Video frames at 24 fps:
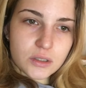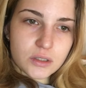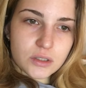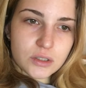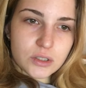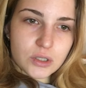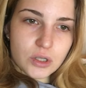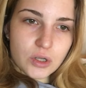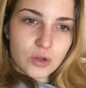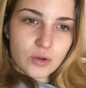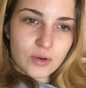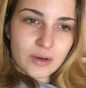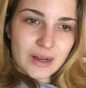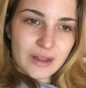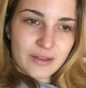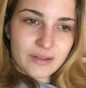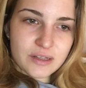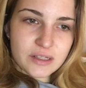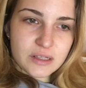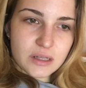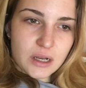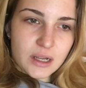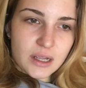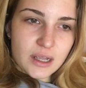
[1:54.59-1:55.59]
so now
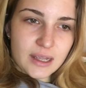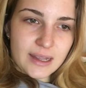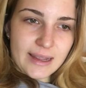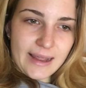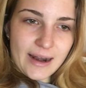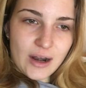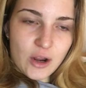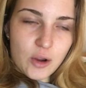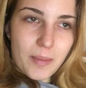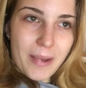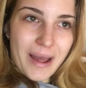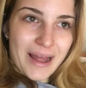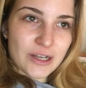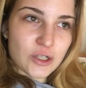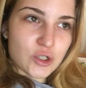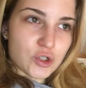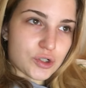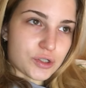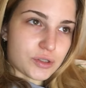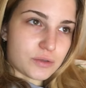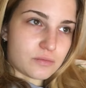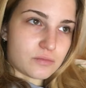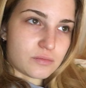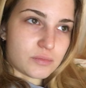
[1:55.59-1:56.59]
there's like a yellow patch
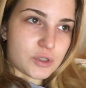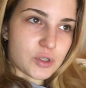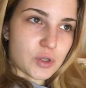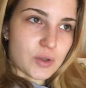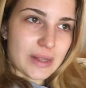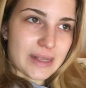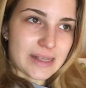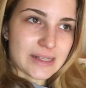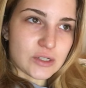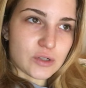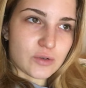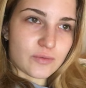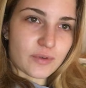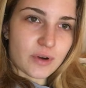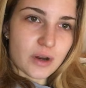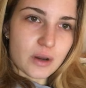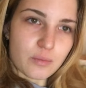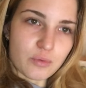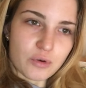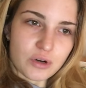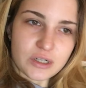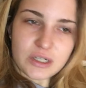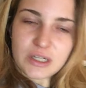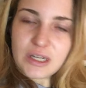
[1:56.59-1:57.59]
on them, so that's not very
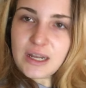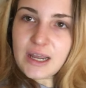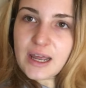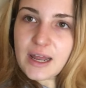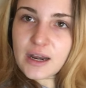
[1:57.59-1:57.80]
pretty.